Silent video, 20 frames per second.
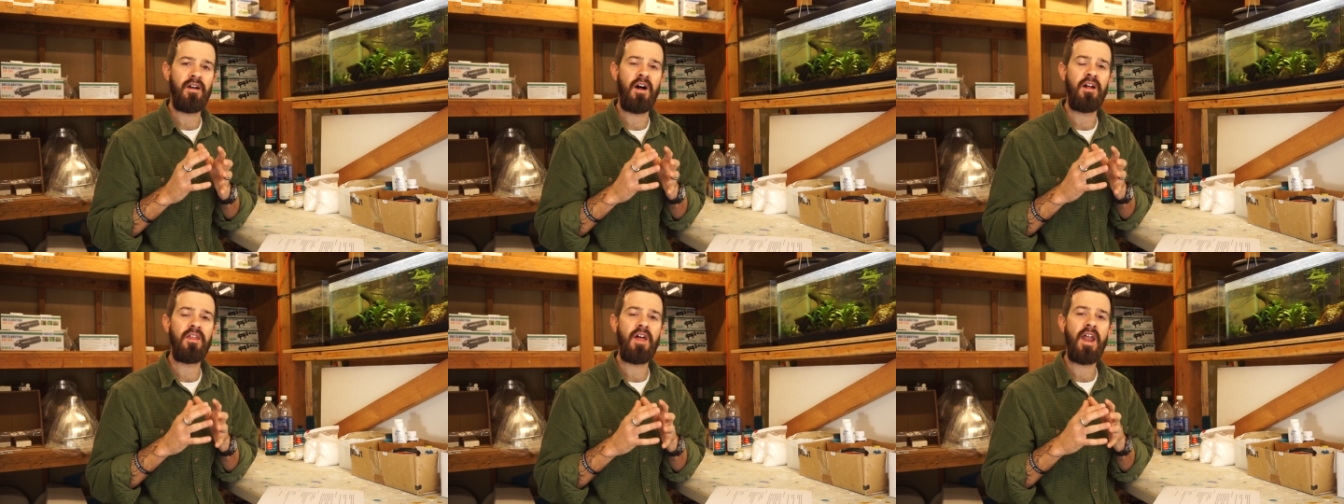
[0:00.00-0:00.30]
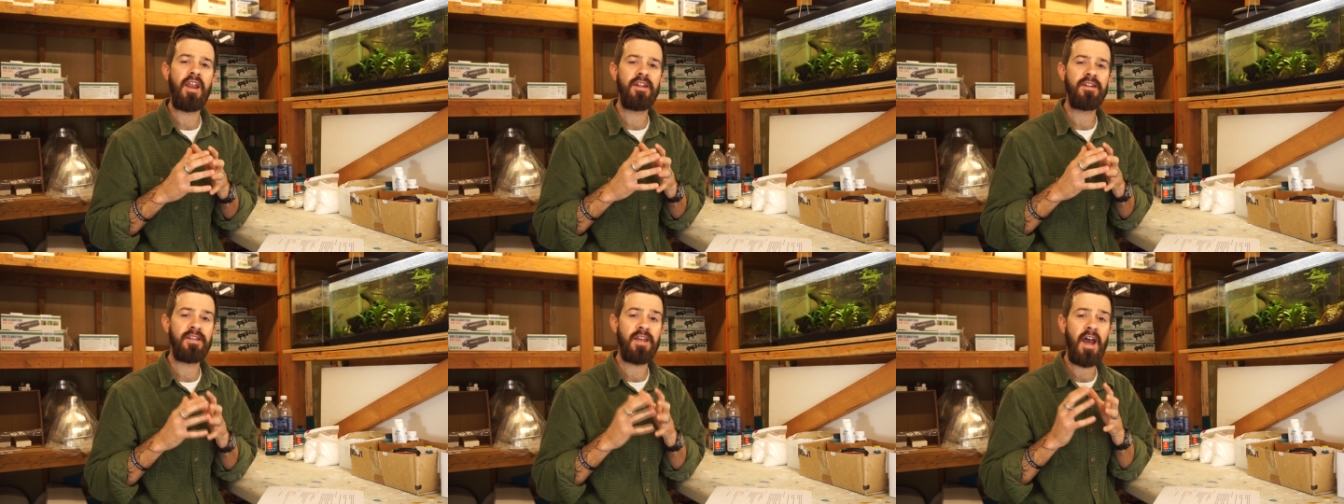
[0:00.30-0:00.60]
a
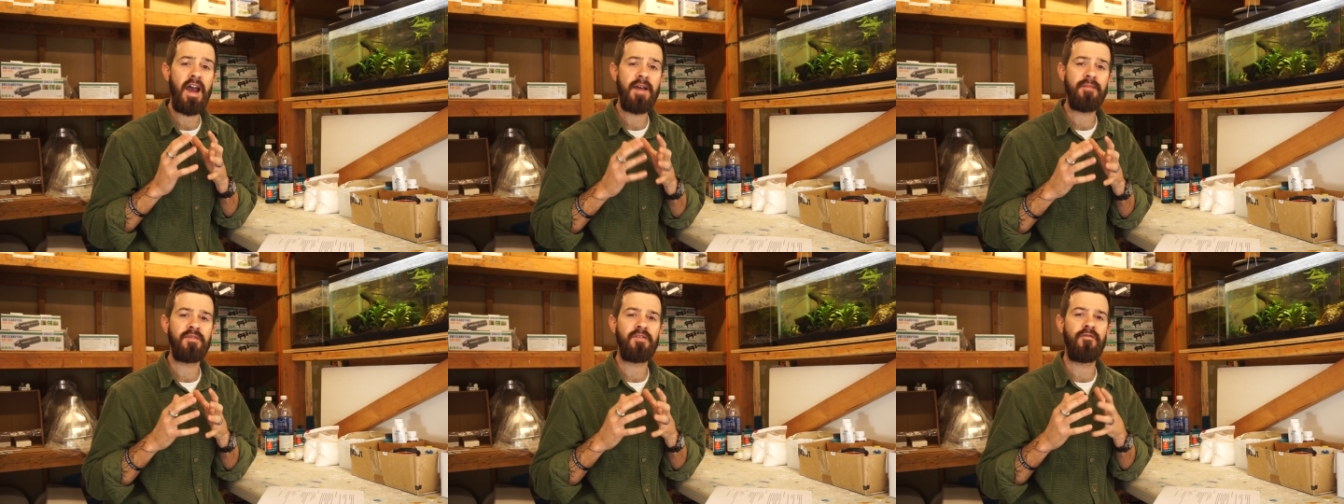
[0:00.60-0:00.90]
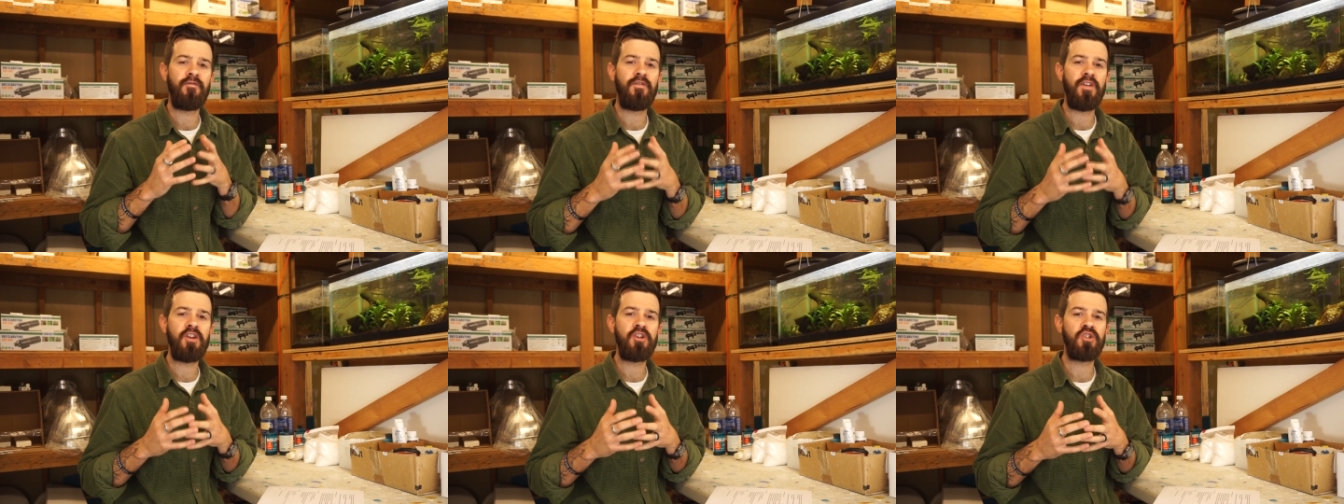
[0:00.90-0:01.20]
lot of times
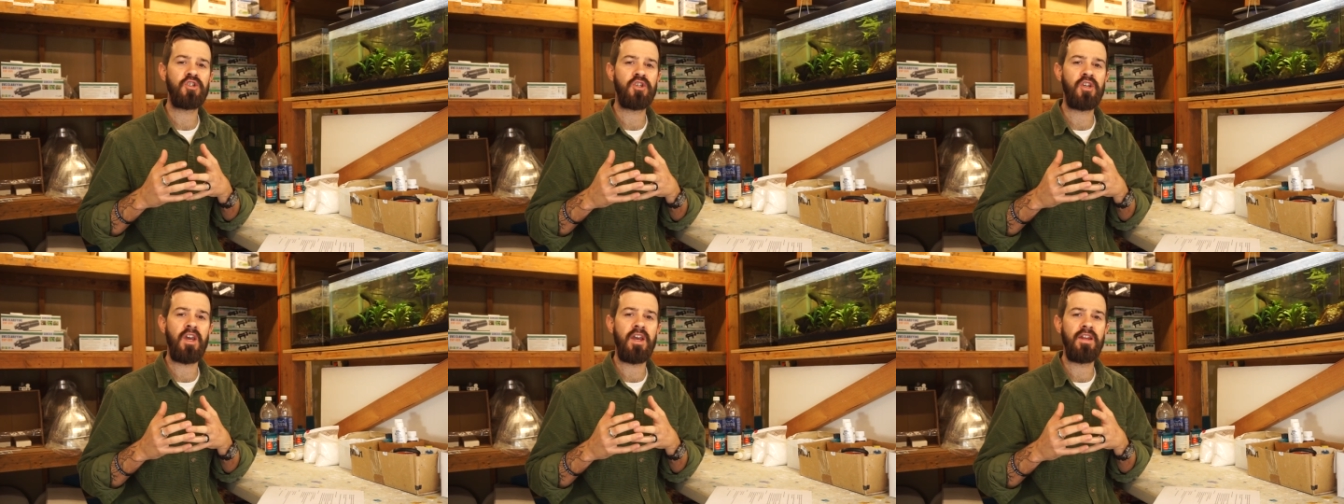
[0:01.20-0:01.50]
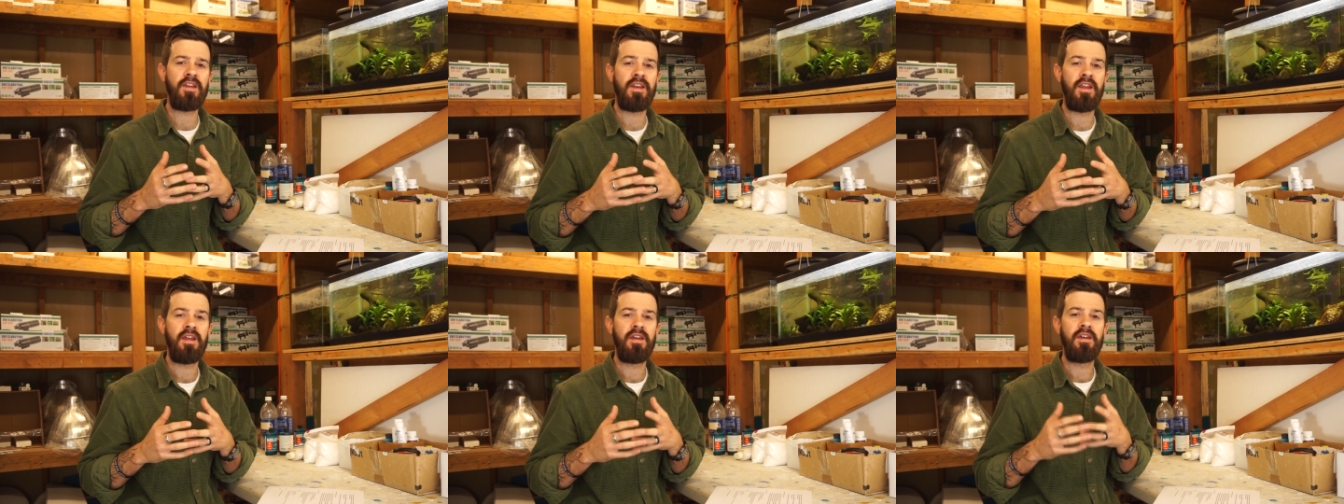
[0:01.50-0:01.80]
fish
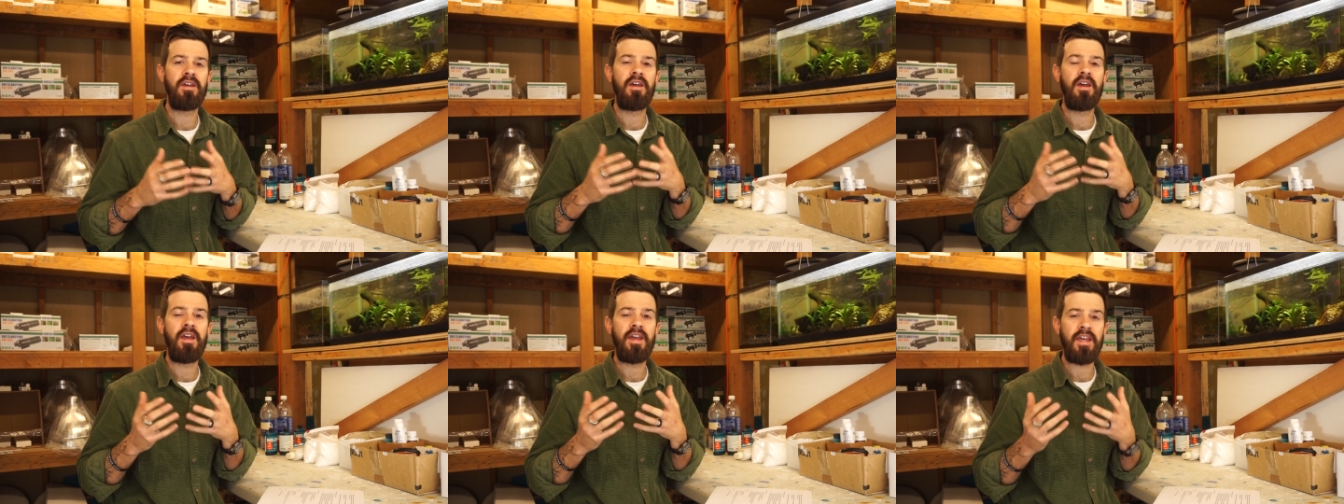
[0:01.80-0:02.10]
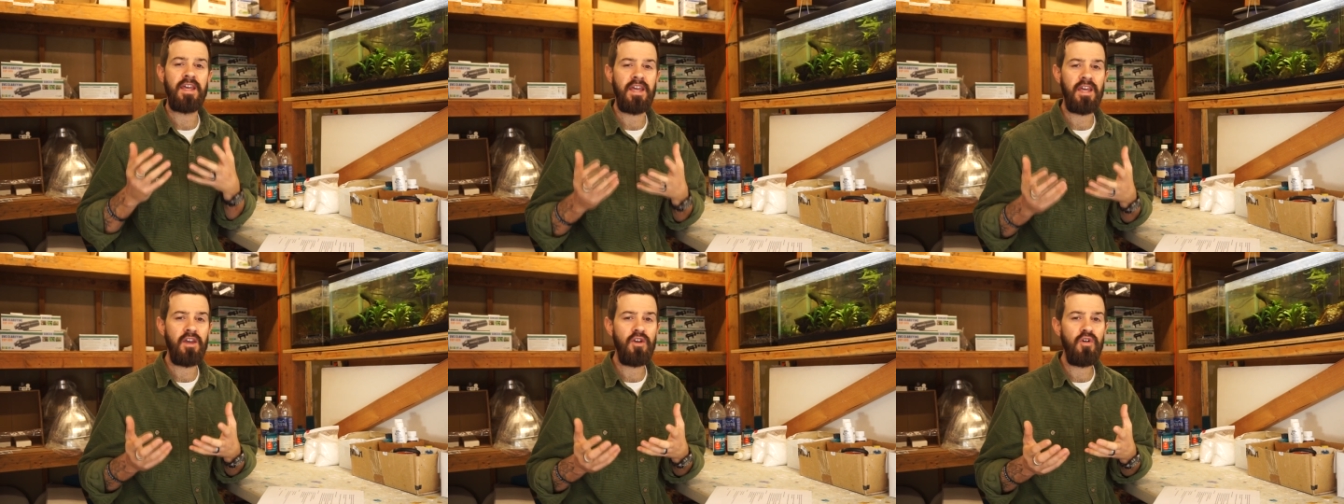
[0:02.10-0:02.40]
can
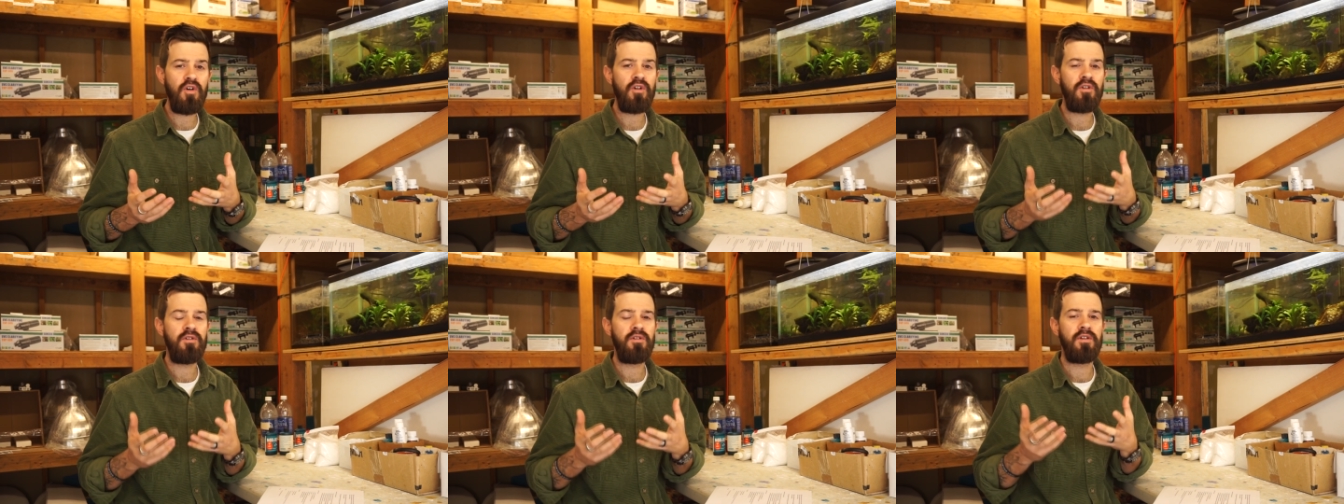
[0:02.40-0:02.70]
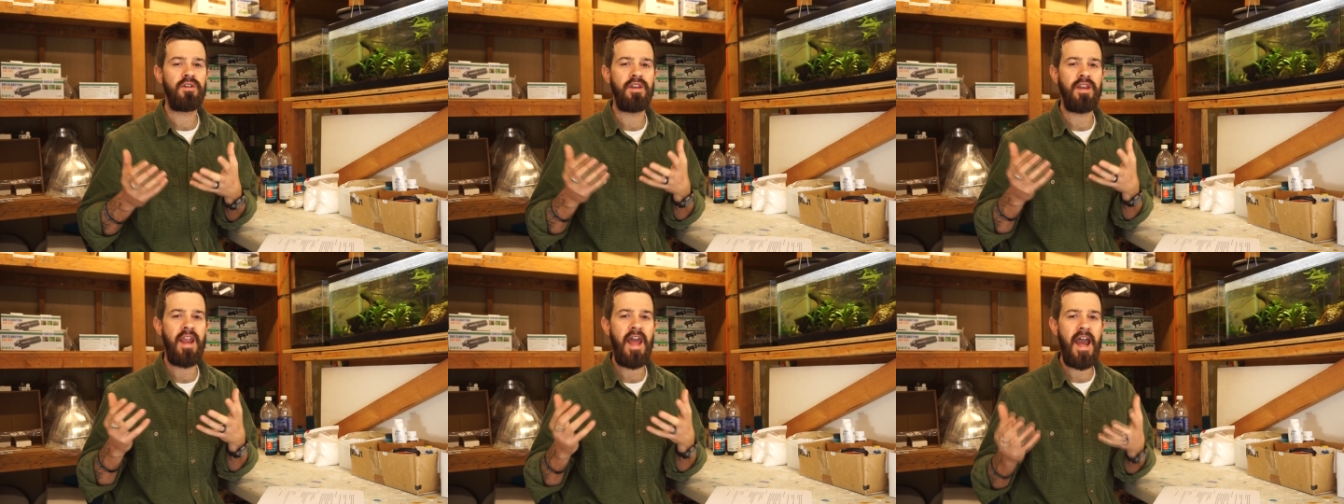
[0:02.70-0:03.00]
heal
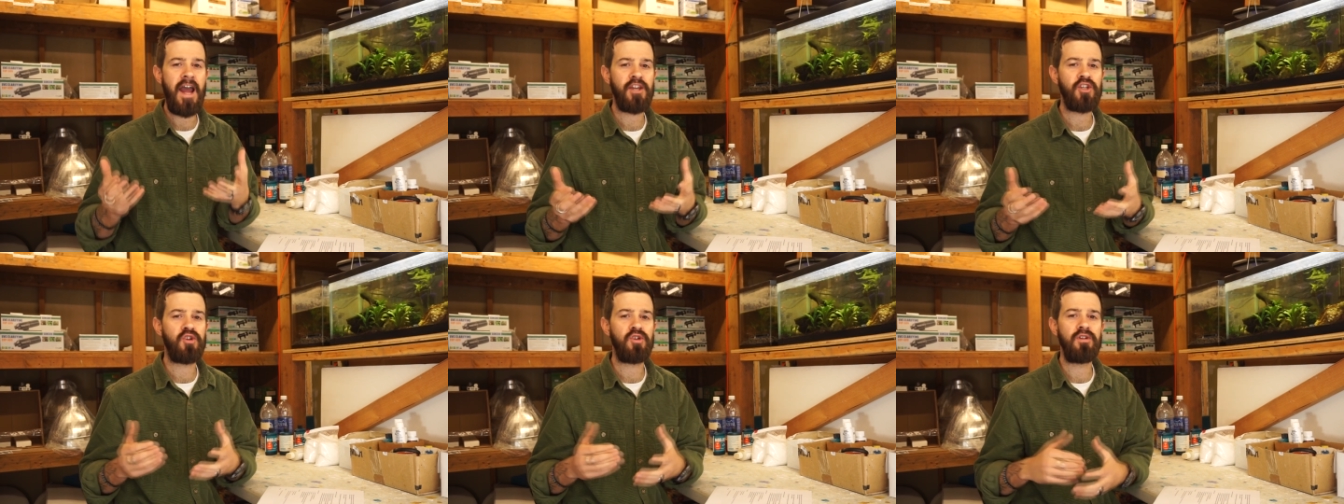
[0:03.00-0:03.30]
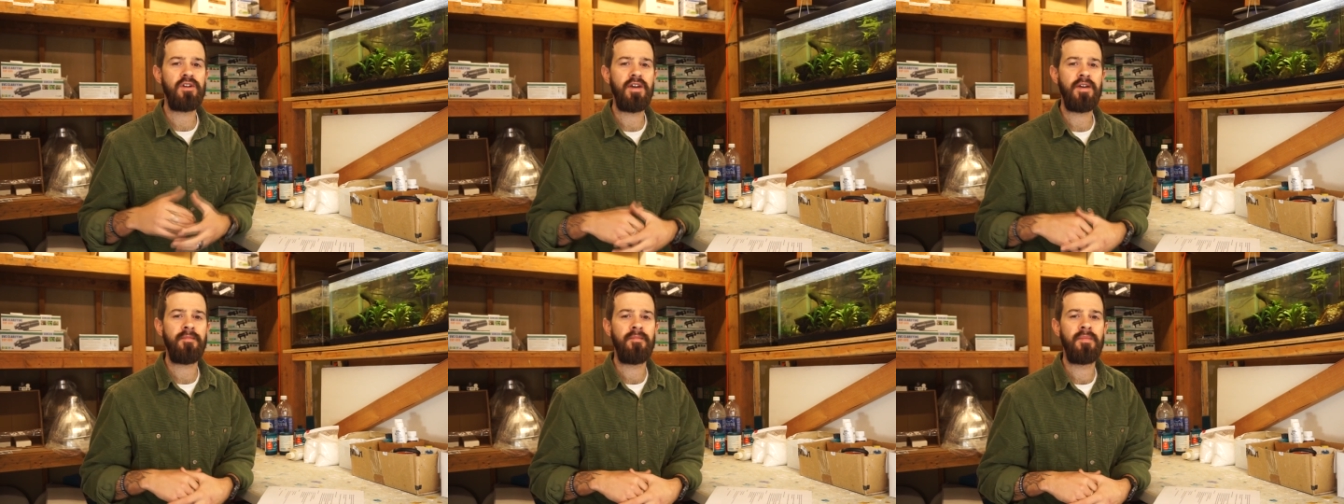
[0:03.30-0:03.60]

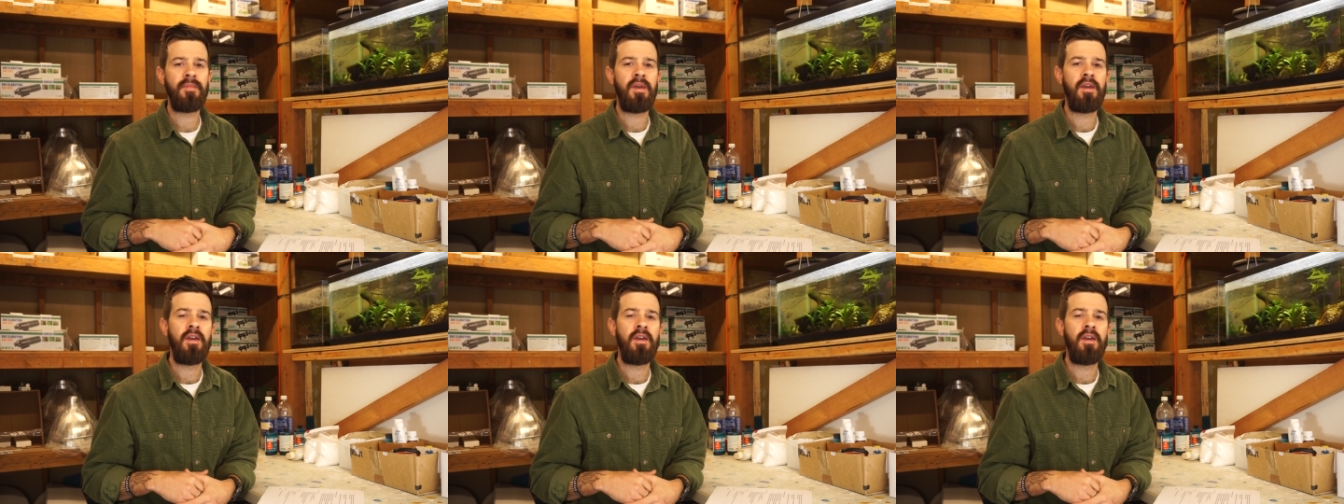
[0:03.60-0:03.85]
naturally,